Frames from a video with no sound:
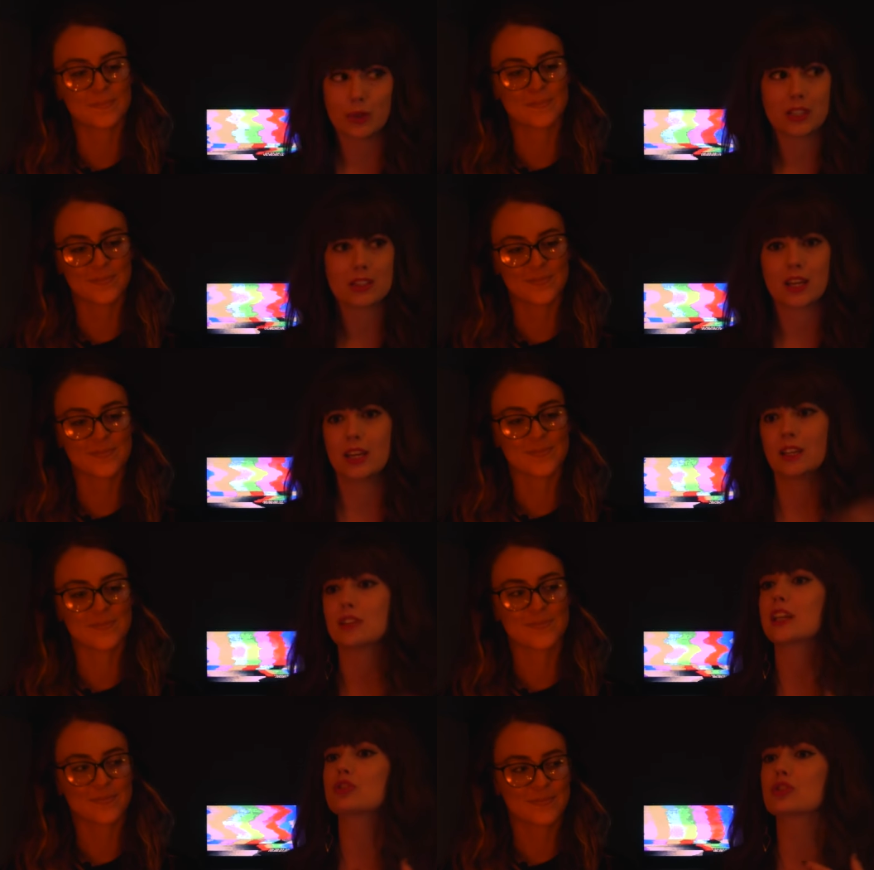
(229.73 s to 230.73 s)
Speaker 1: decided
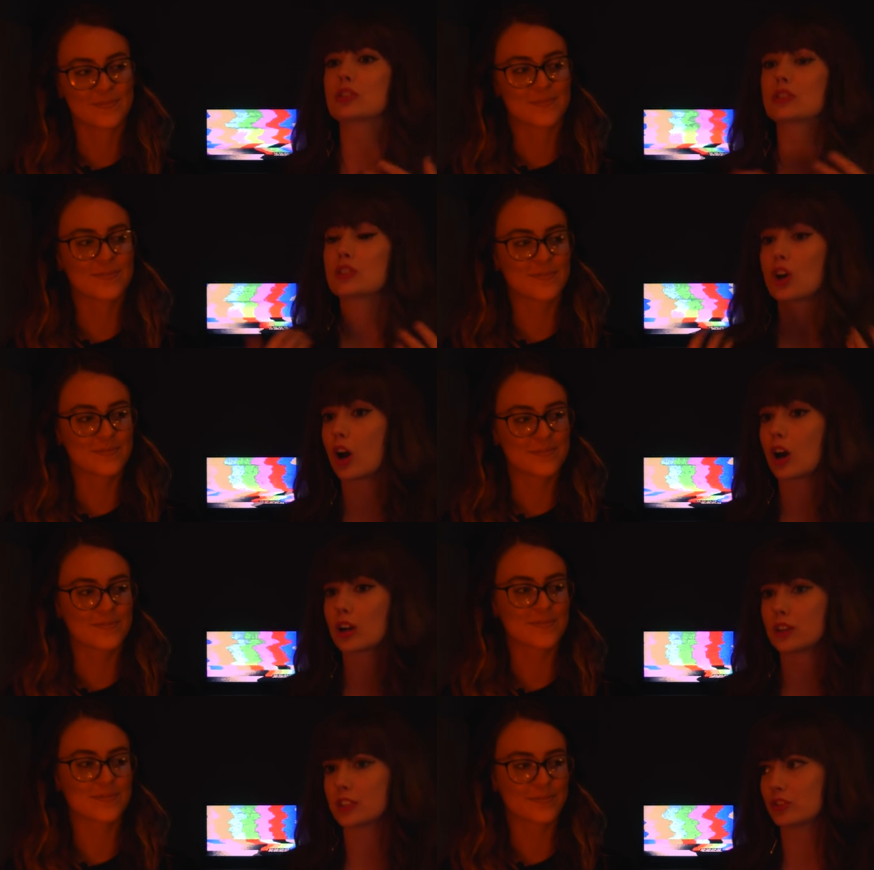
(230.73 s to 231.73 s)
let's just talk.
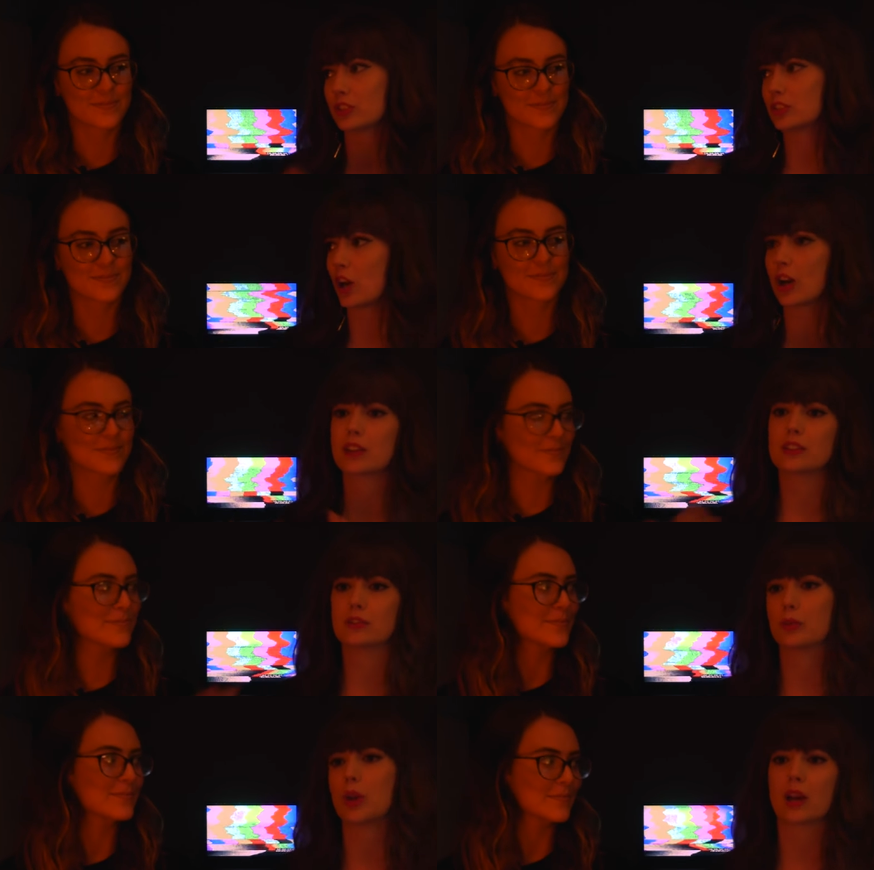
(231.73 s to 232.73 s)
Let's just talk as if
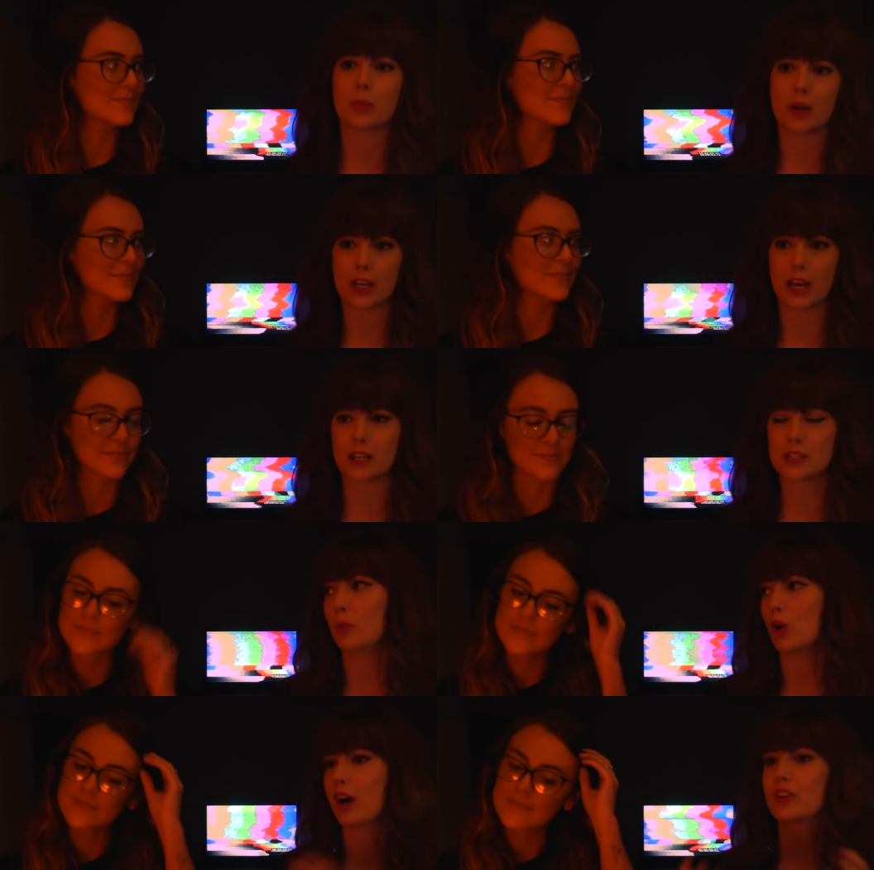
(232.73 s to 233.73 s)
we had a podcast.
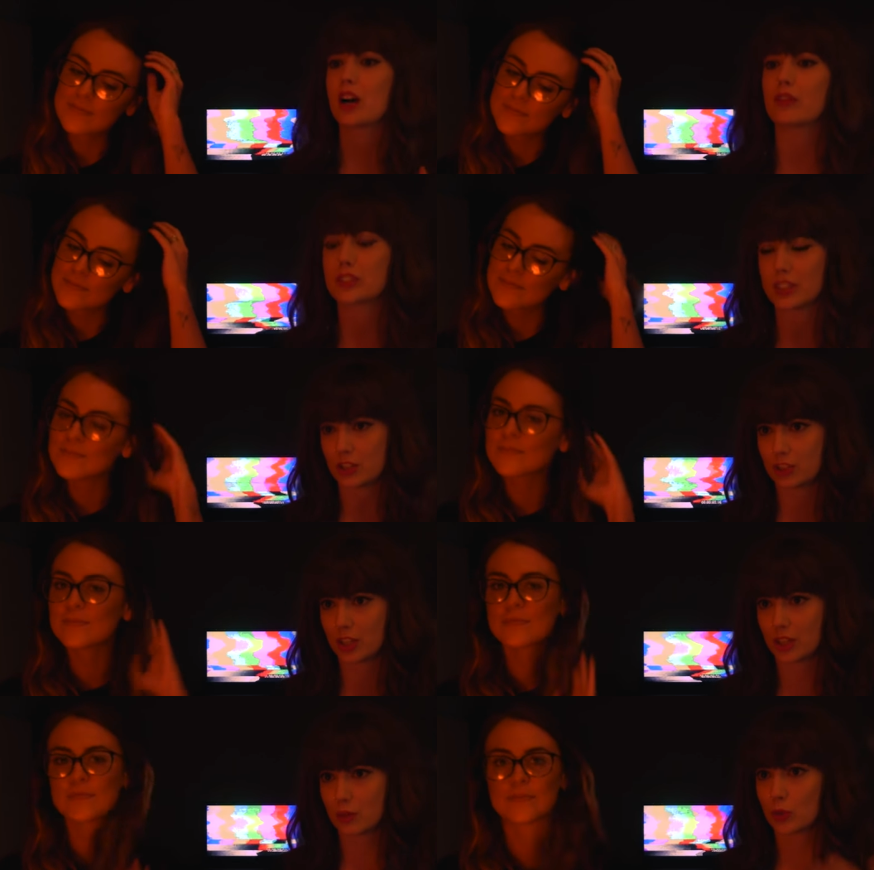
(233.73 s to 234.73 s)
We'll have a
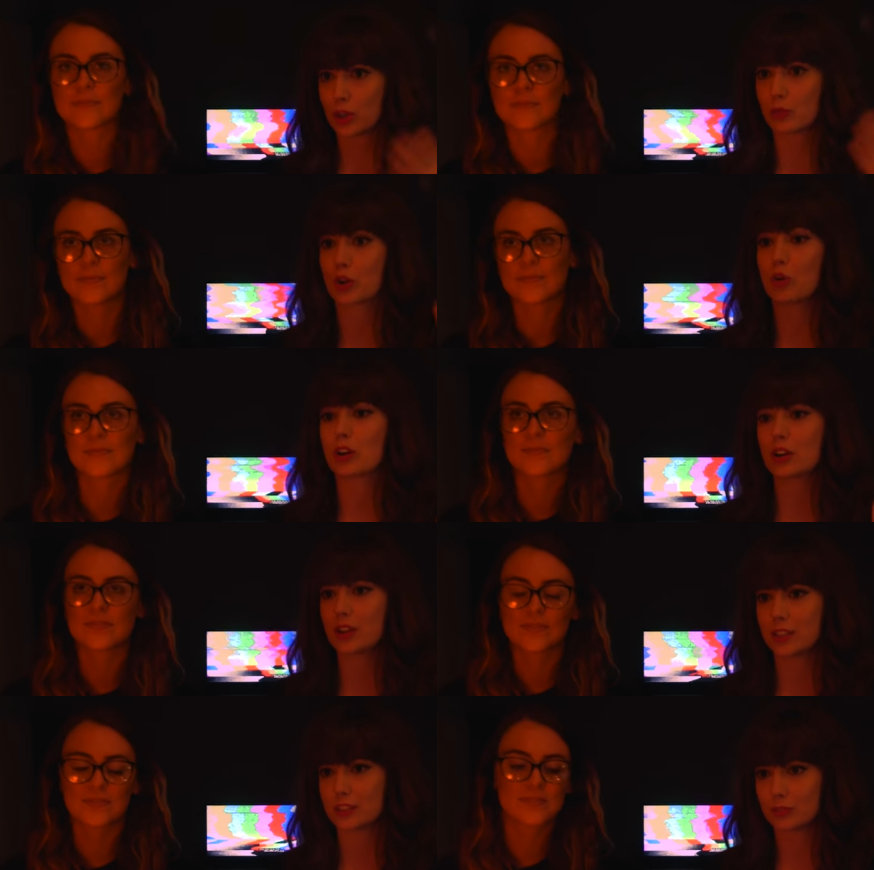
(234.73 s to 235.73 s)
conversation. We're gonna record it on
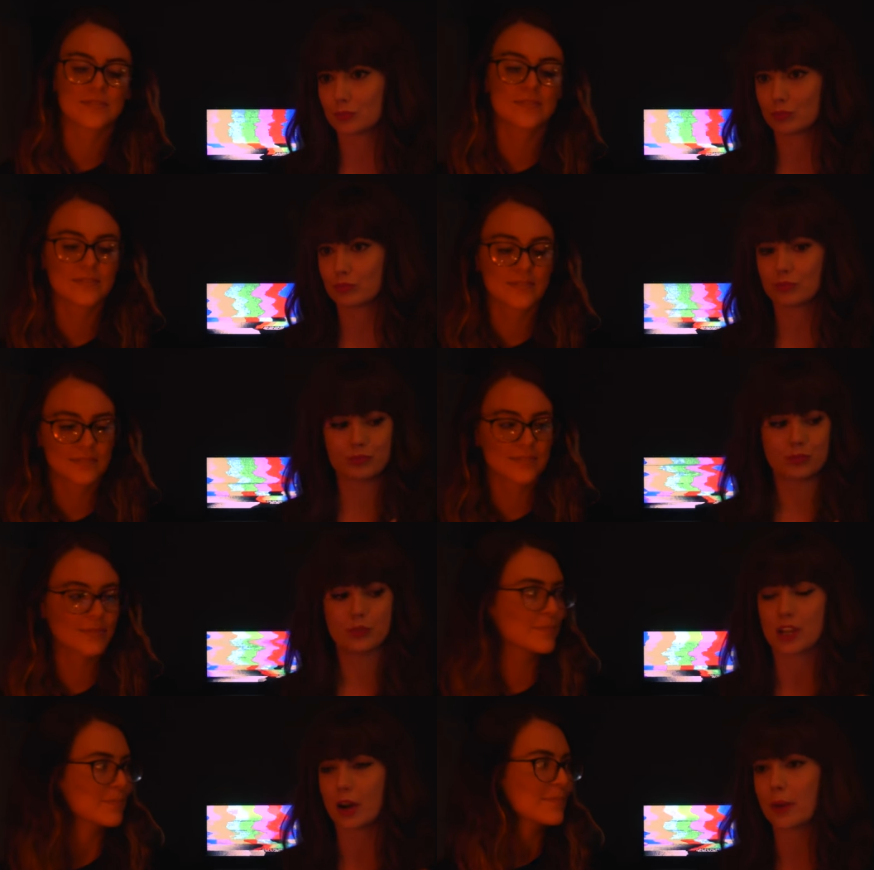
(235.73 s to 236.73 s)
this
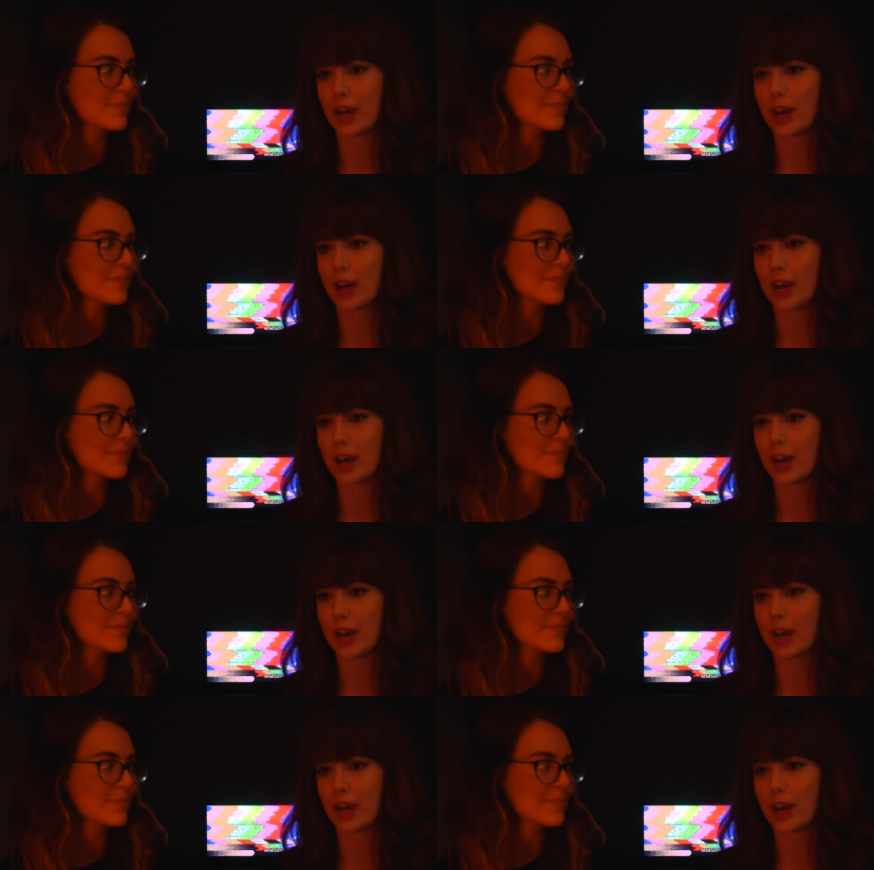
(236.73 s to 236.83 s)
dumb